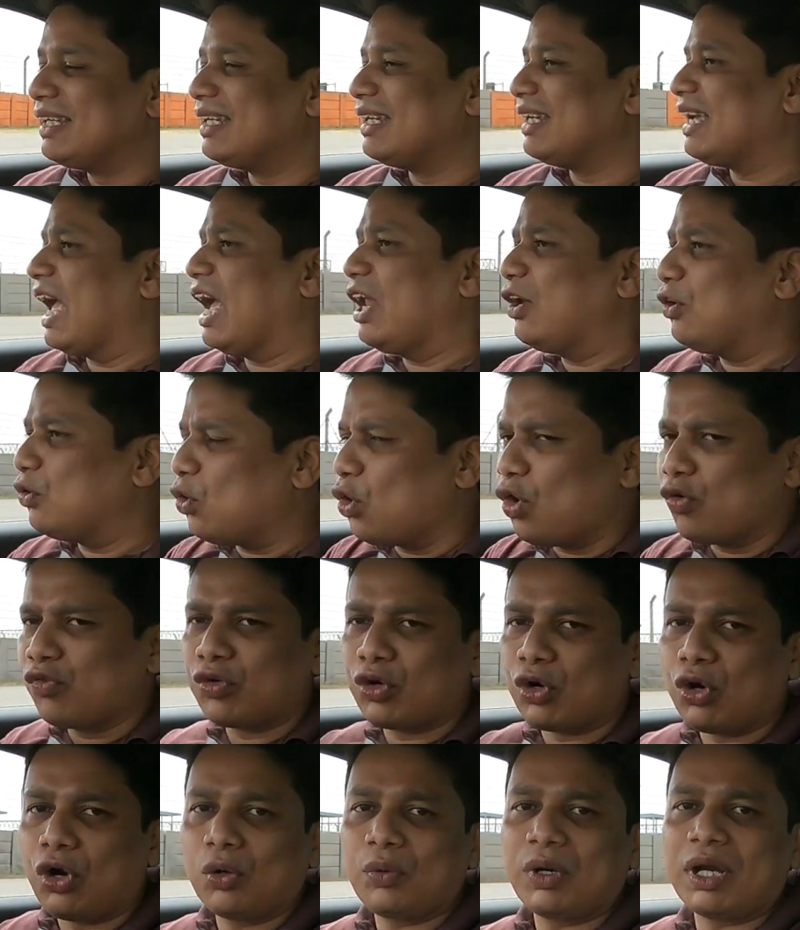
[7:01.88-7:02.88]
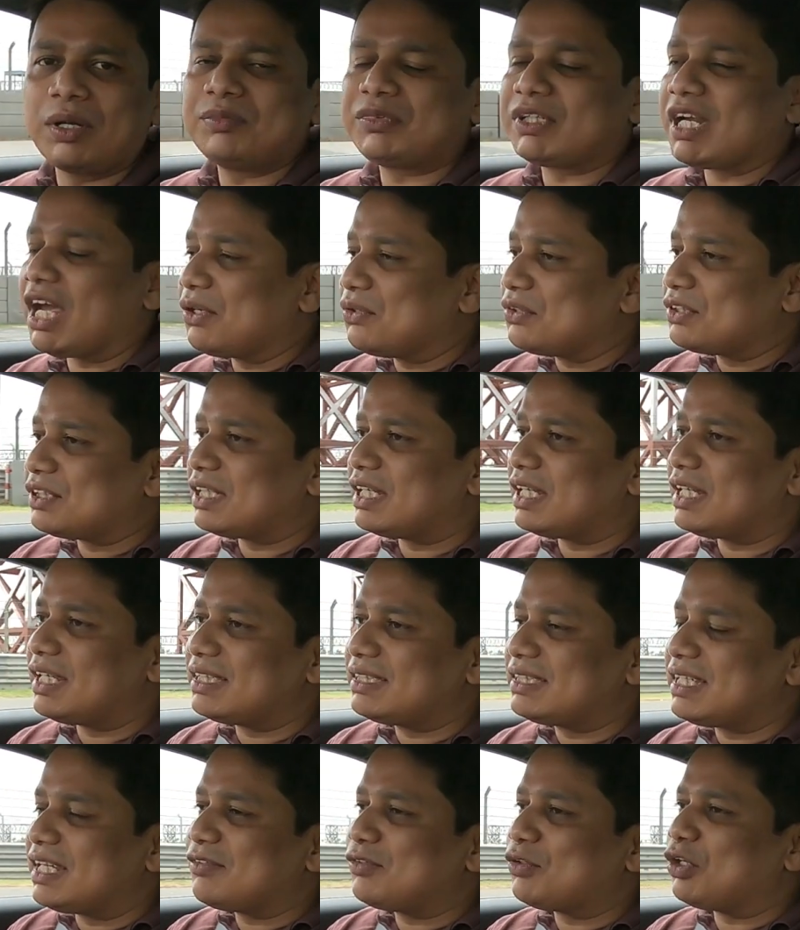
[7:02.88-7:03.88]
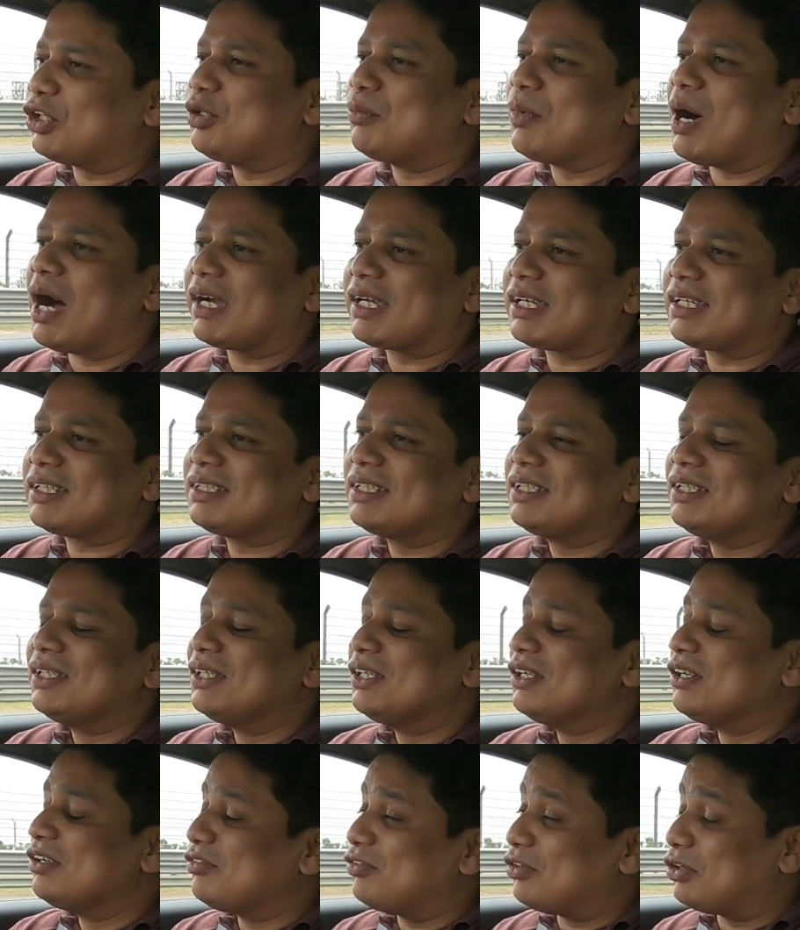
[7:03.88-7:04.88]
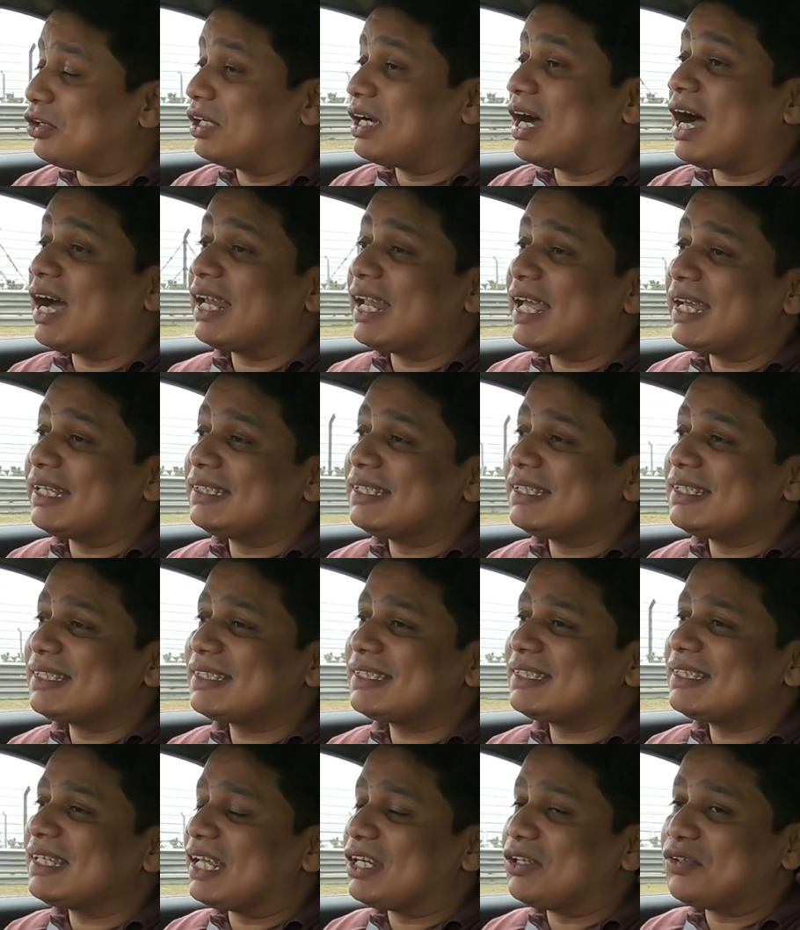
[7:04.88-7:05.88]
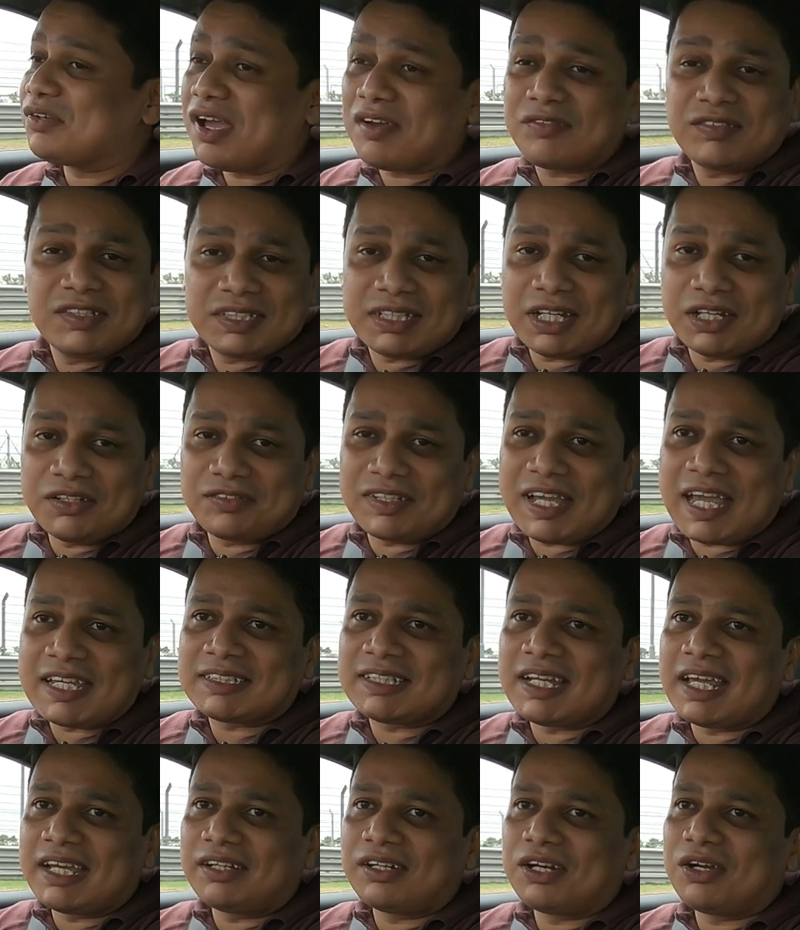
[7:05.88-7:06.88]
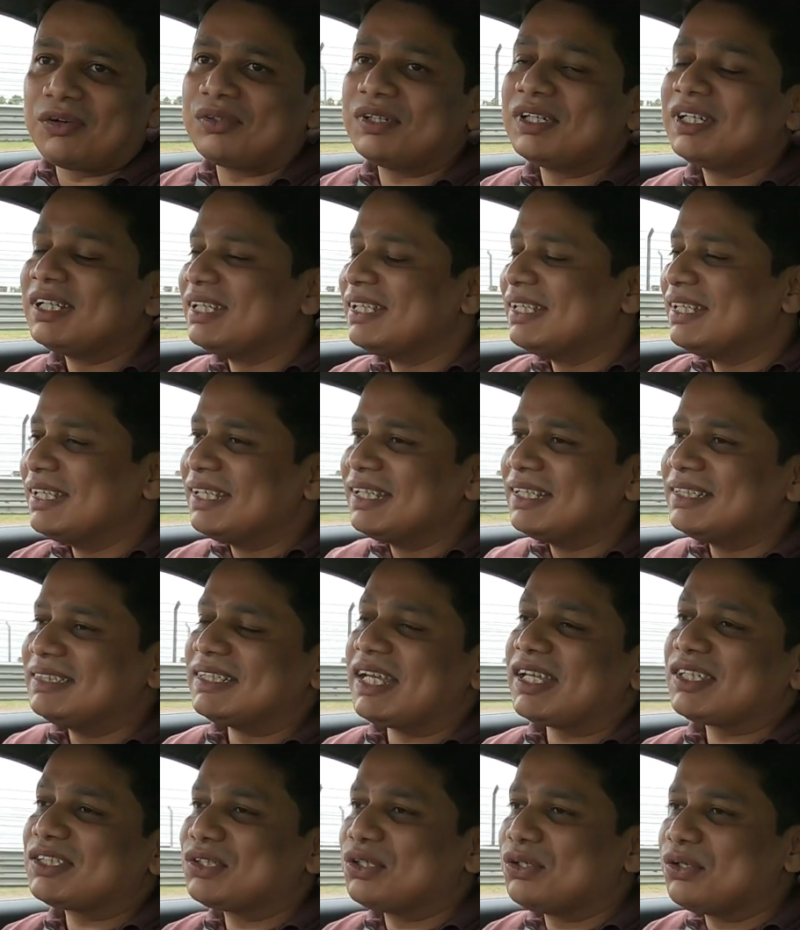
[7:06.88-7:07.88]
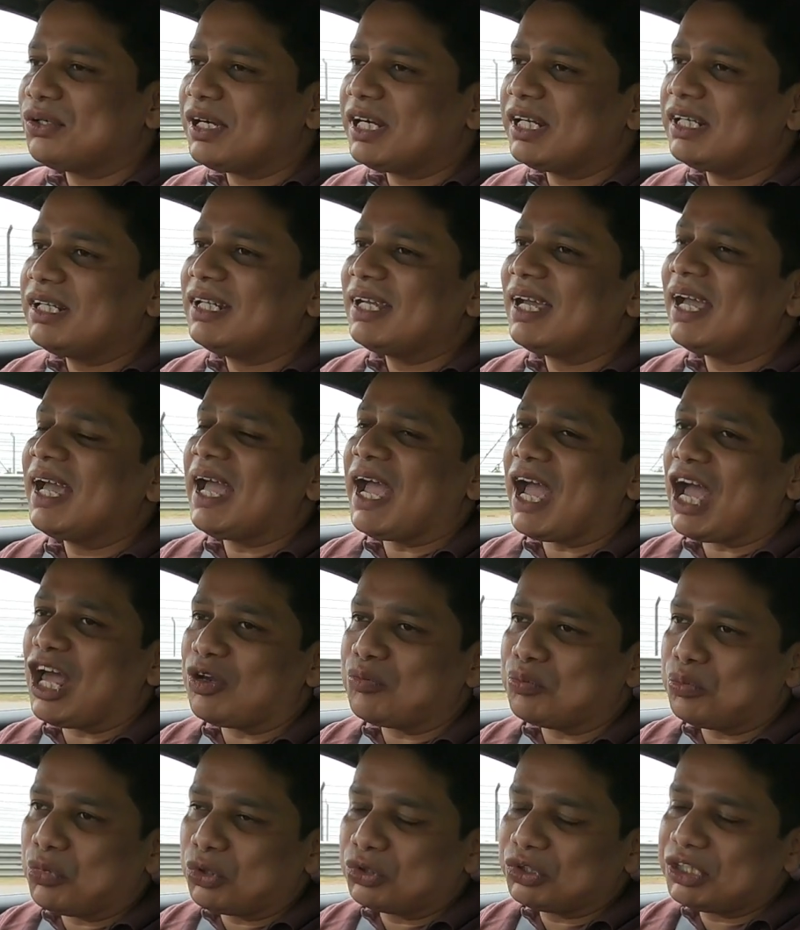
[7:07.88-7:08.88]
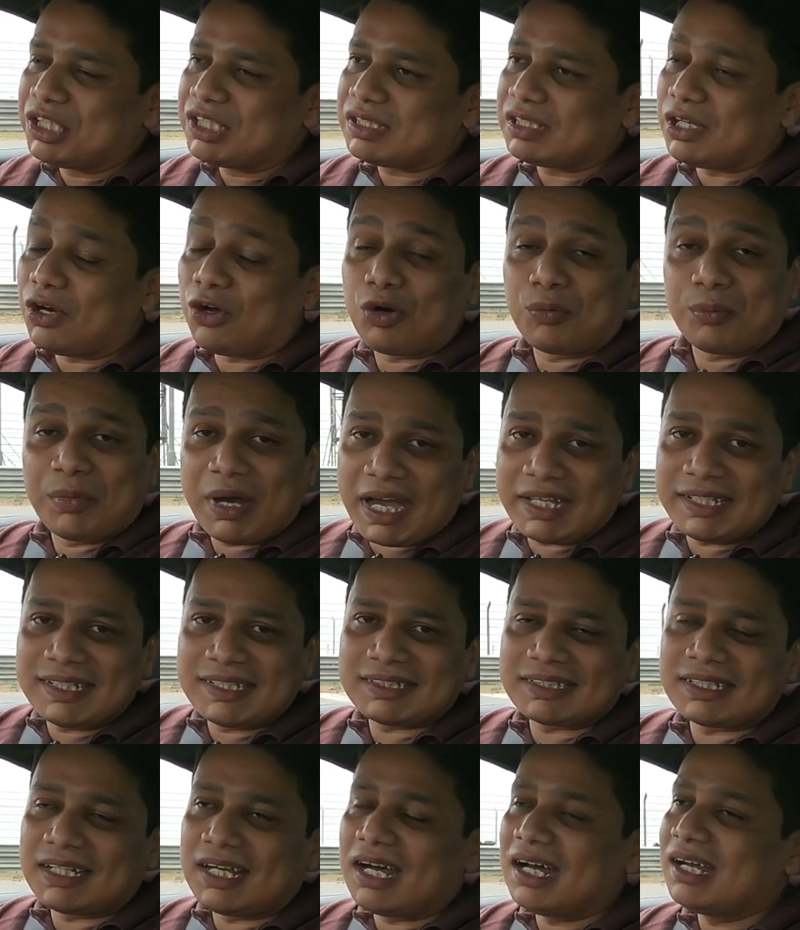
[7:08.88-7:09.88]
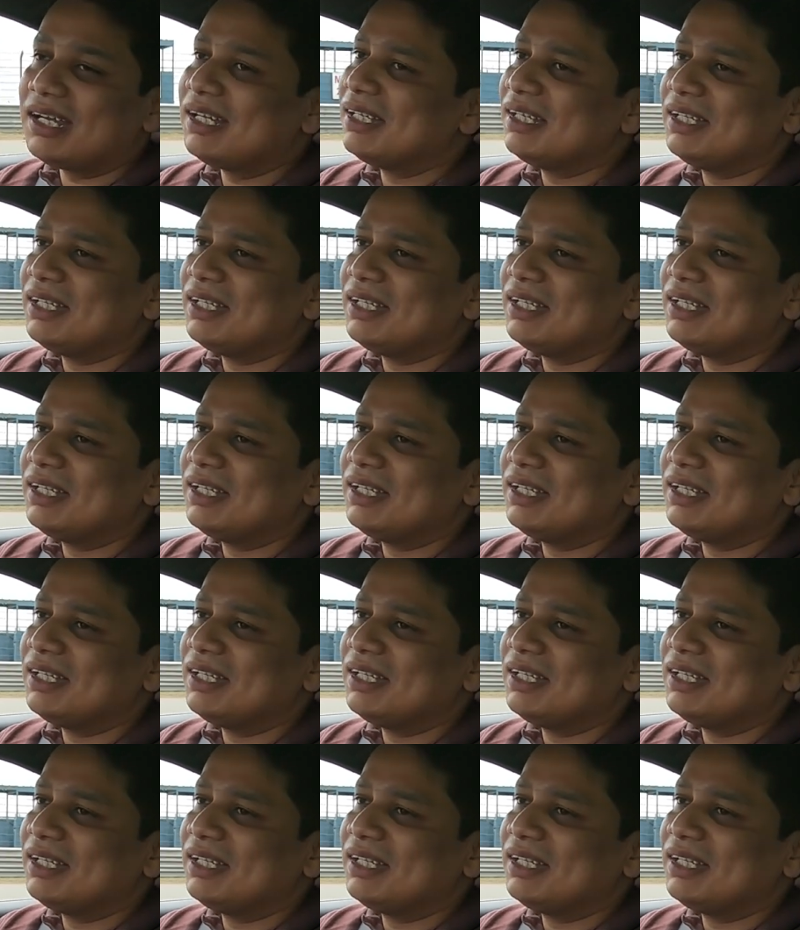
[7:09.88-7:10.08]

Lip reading: And overall, what I'm trying to say is that if you're in the market for a car like this, and if you have this kind of cash lying around, just go ahead and book this car or buy this car.